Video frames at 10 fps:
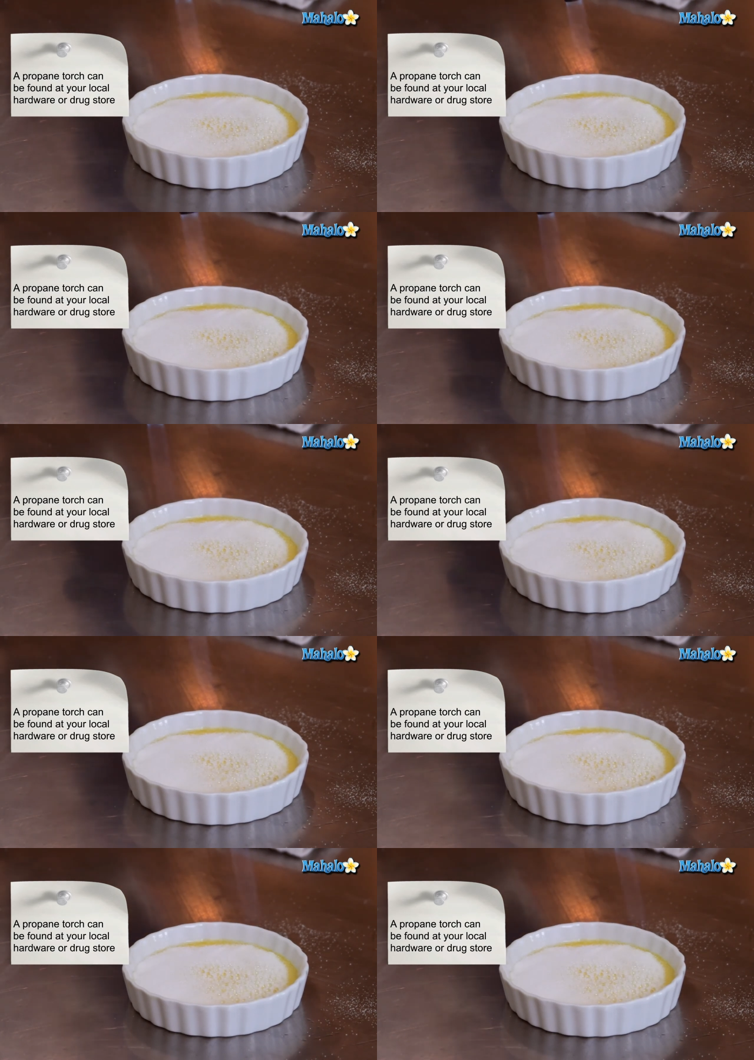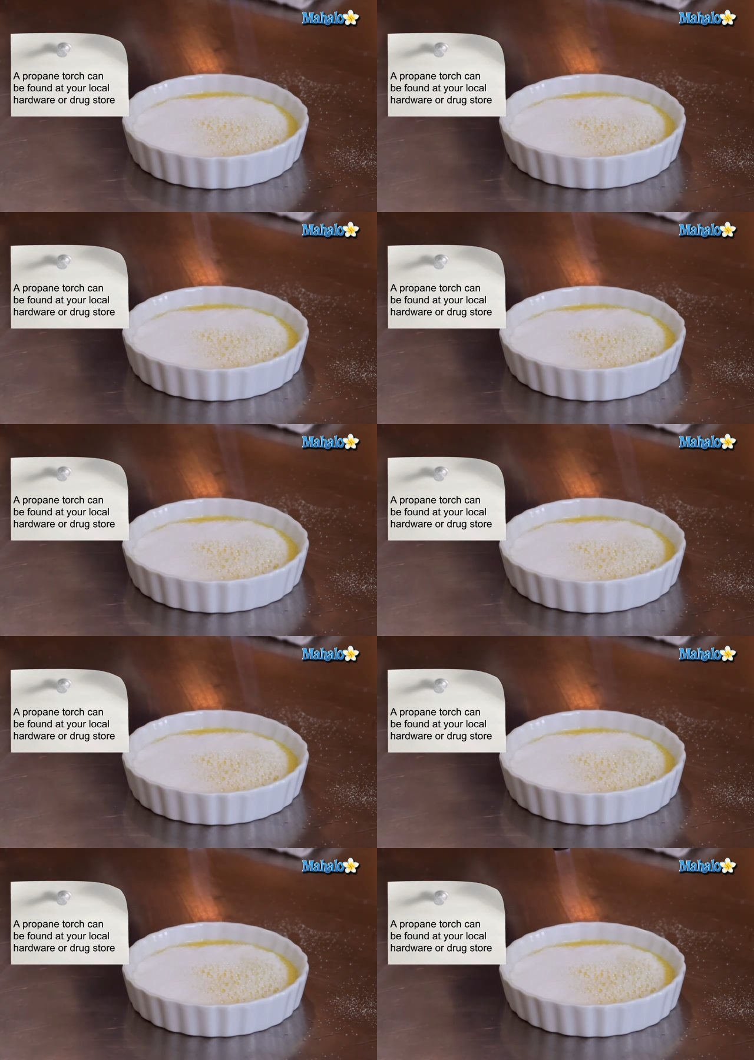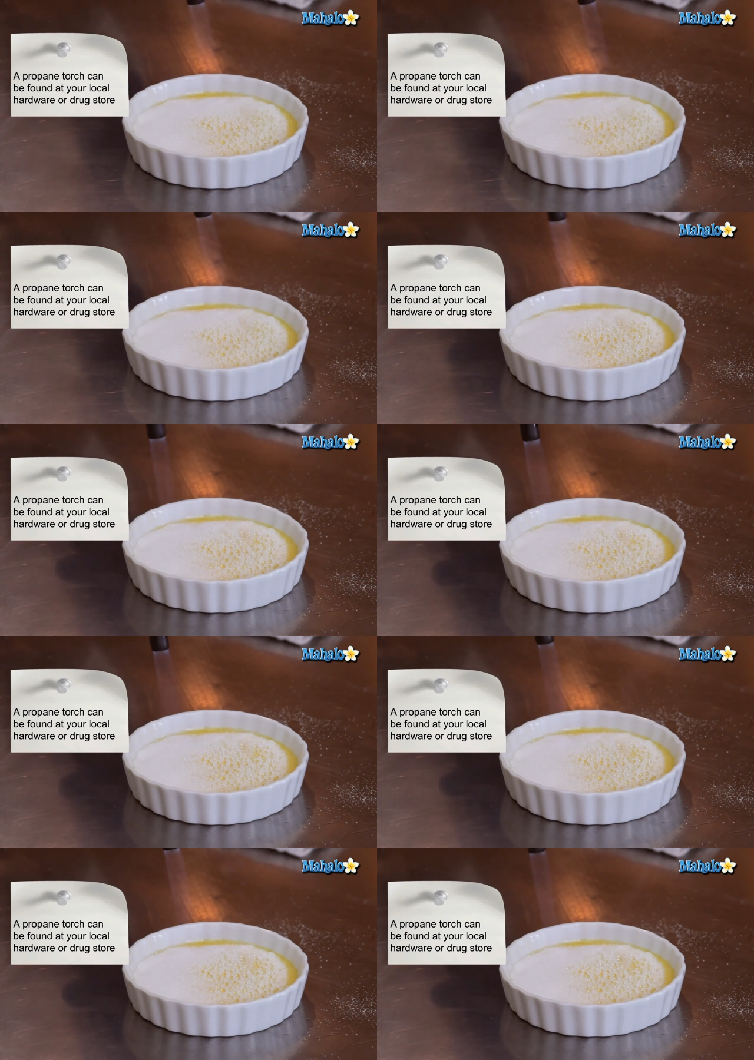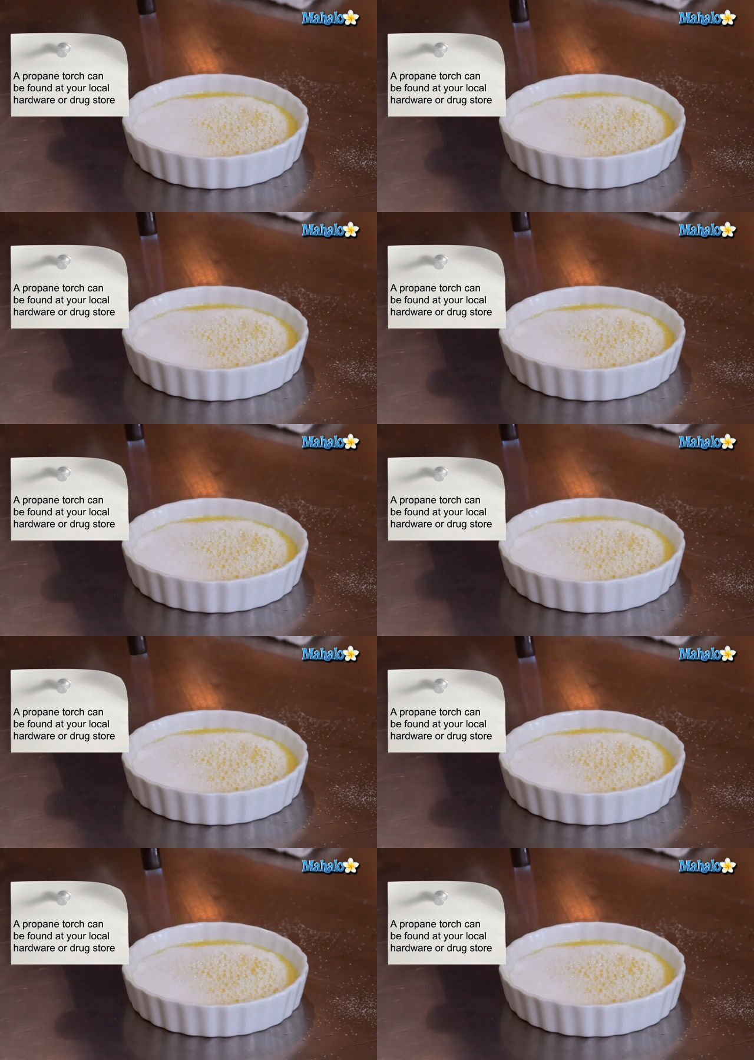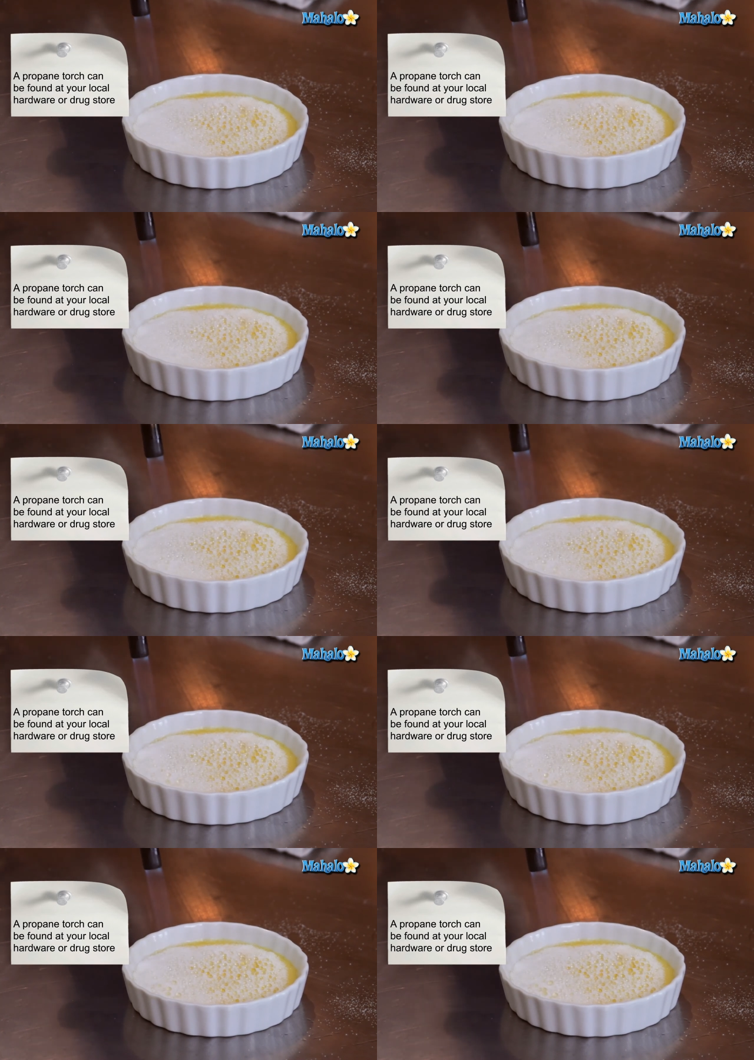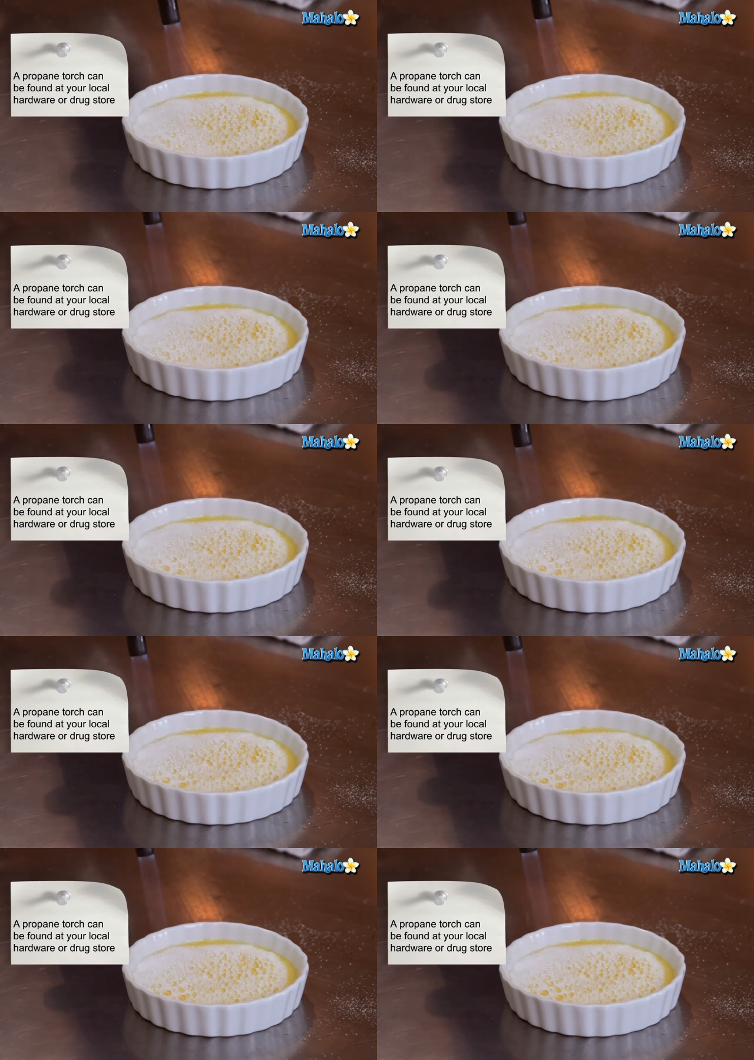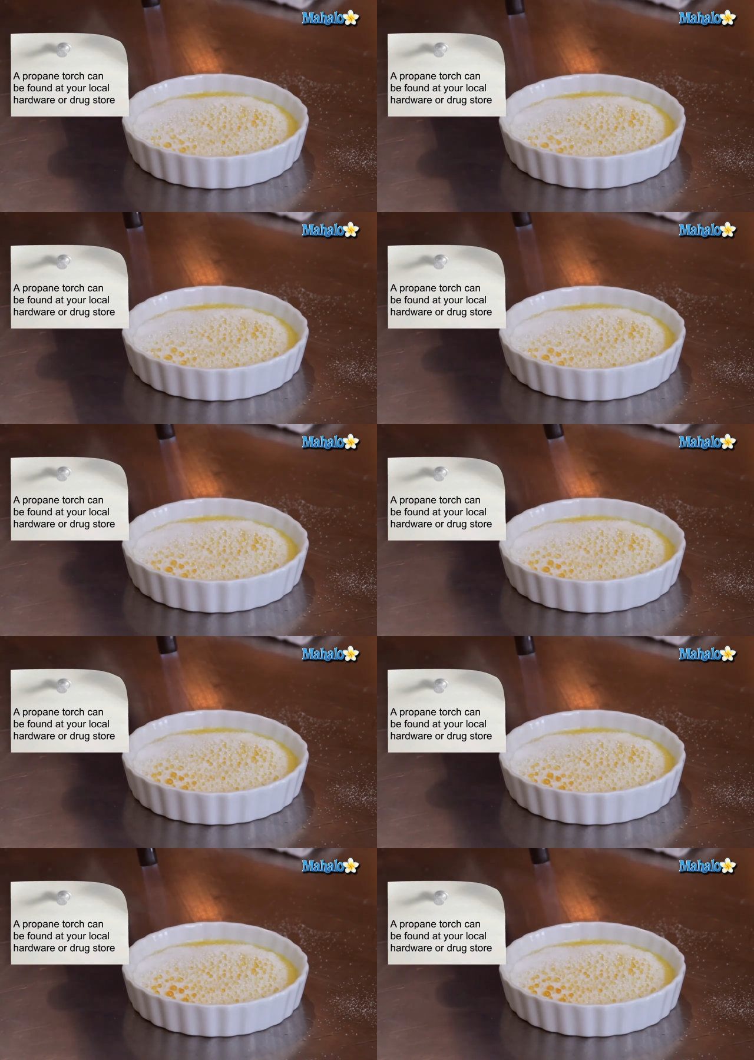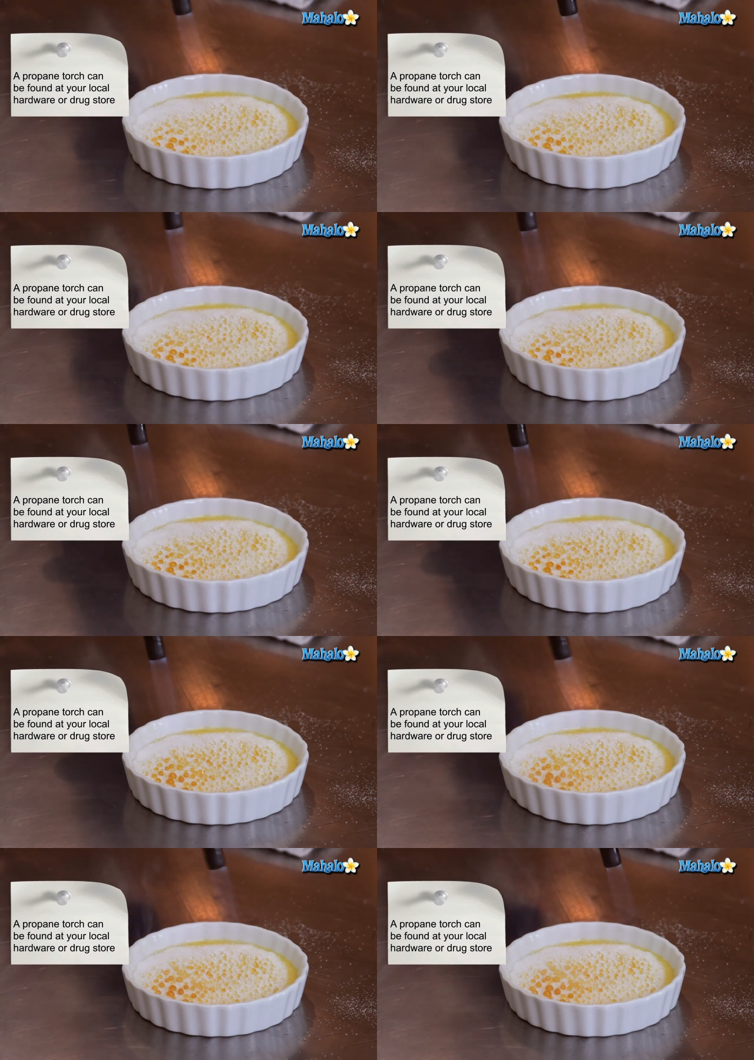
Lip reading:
No face is visible, so there are no lips to read.